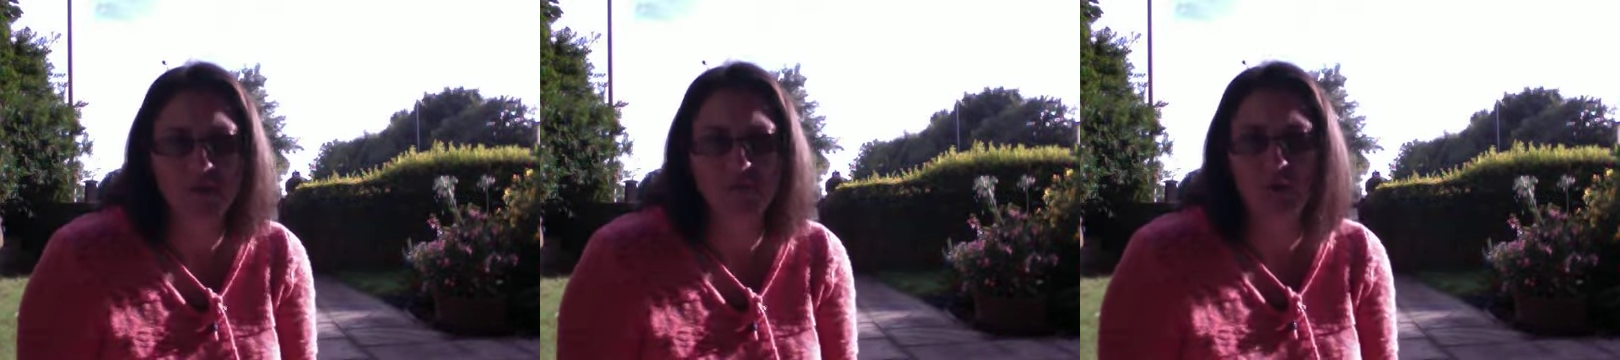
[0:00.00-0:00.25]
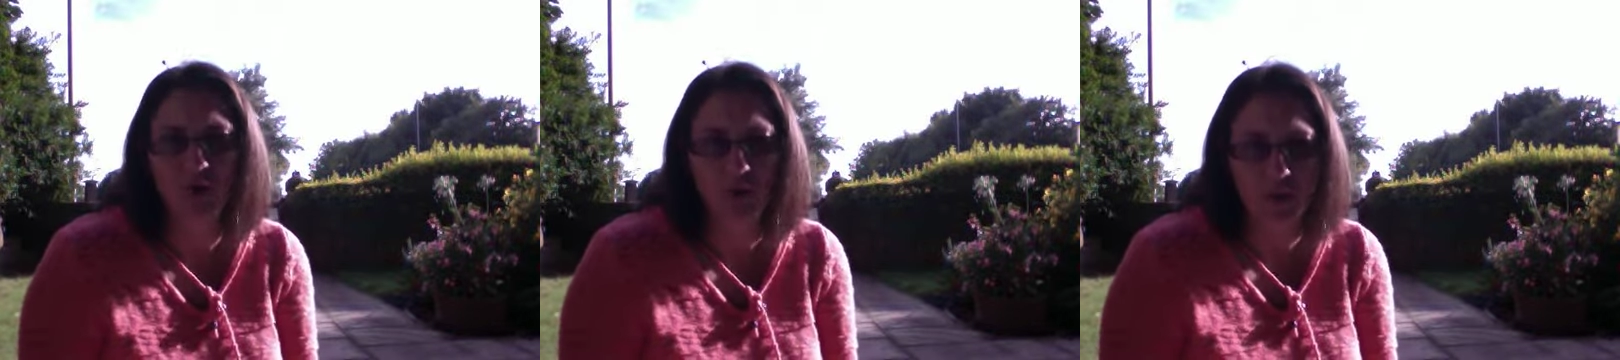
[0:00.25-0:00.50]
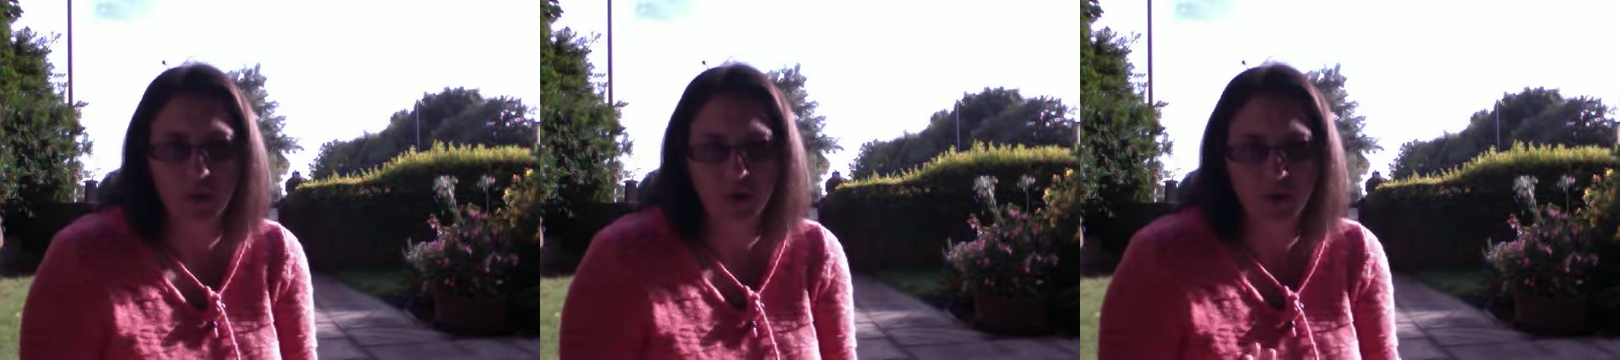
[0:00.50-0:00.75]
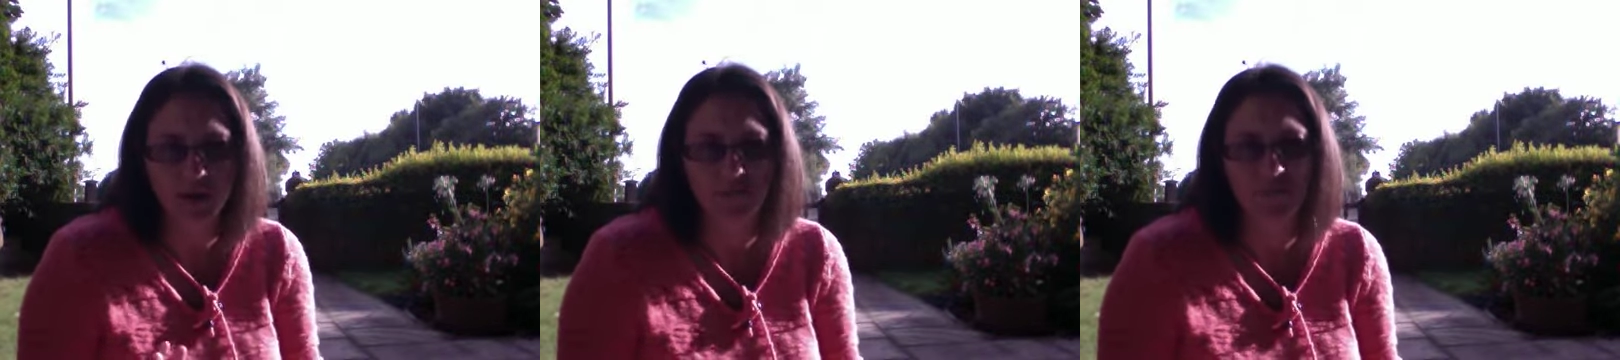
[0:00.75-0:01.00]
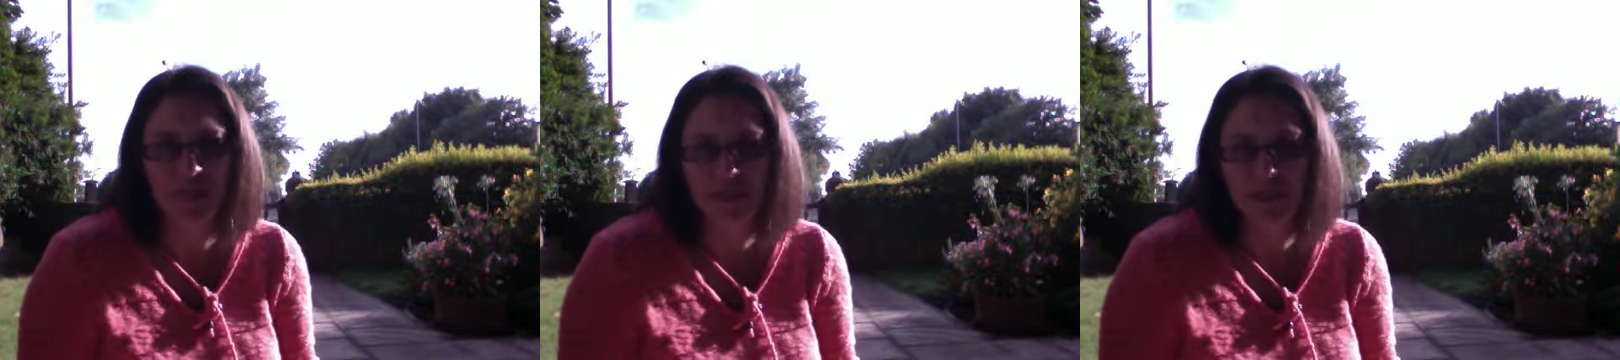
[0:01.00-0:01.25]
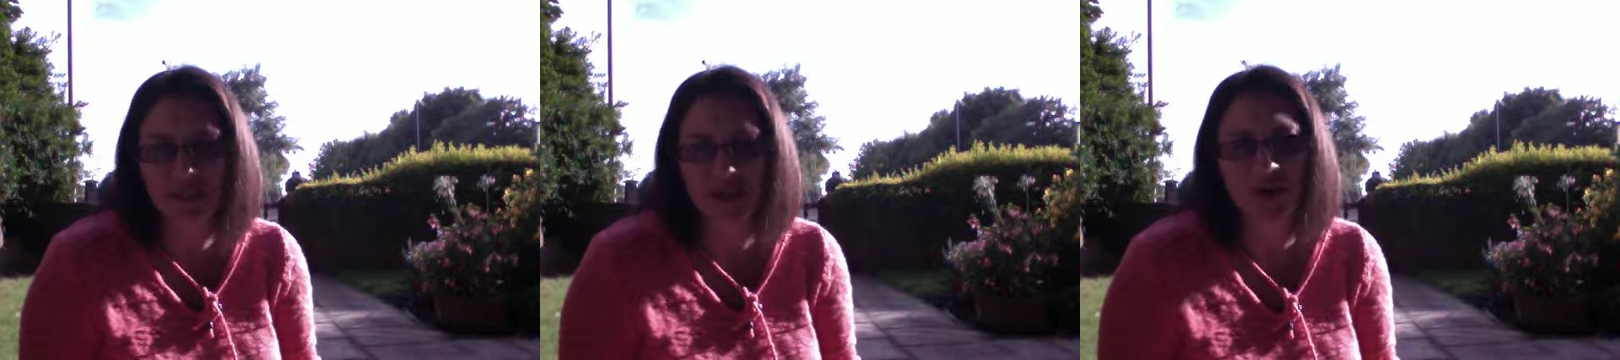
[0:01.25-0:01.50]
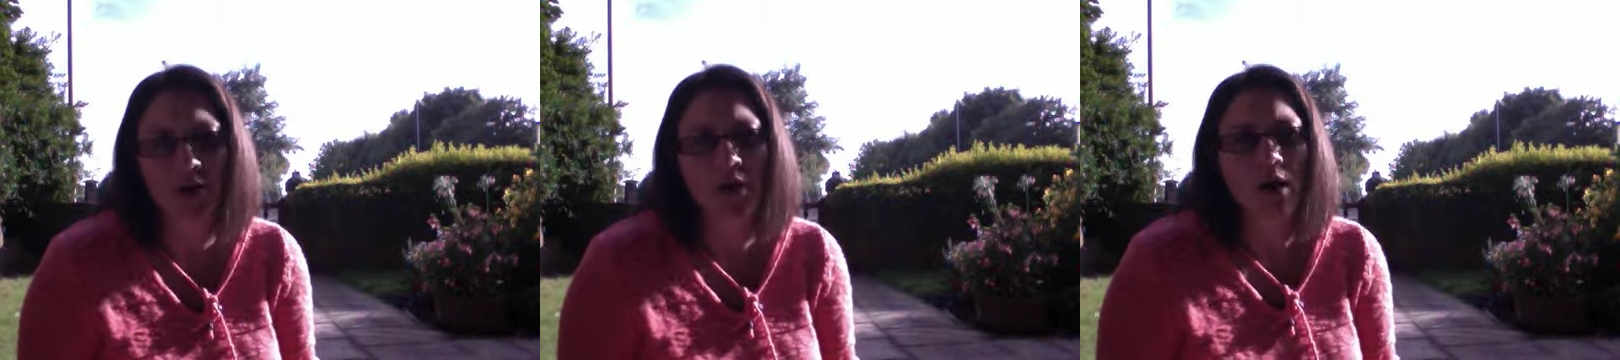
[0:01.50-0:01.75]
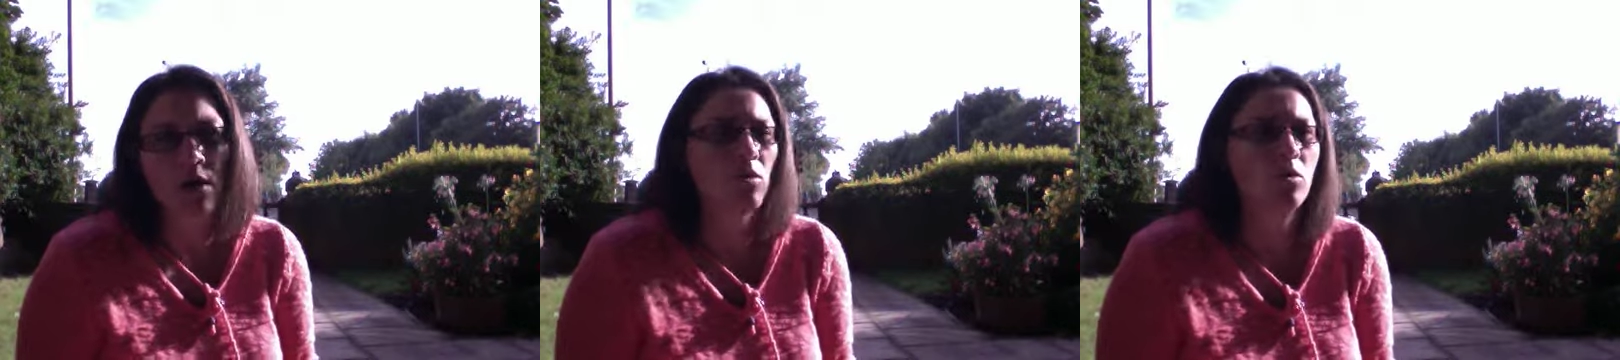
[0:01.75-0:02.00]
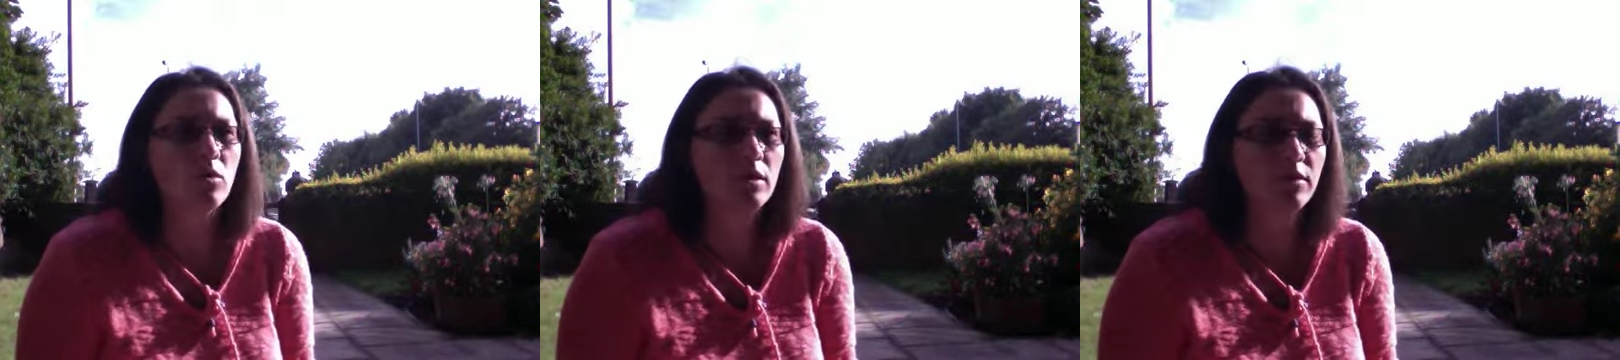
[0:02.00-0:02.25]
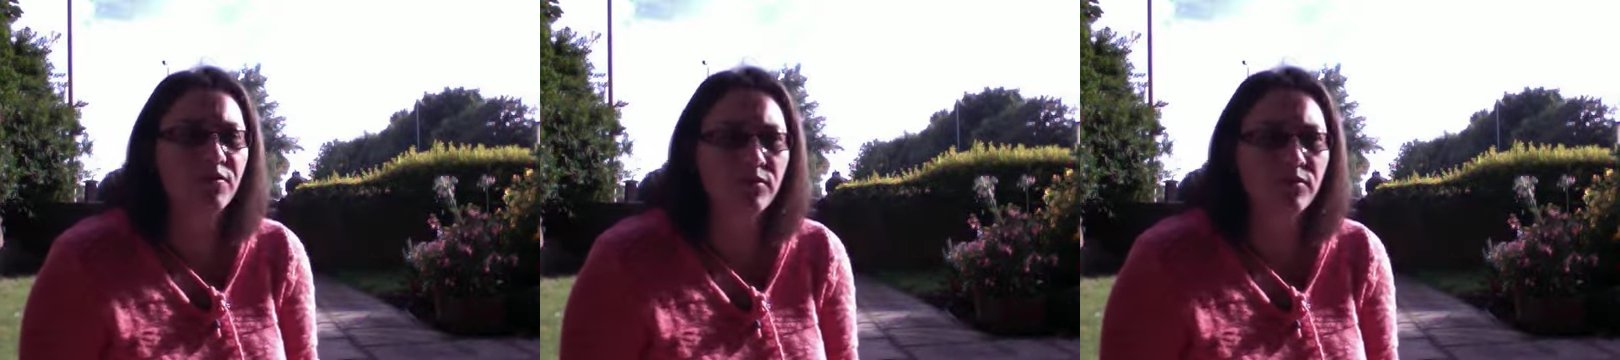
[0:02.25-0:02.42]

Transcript: if you work in a fitness center or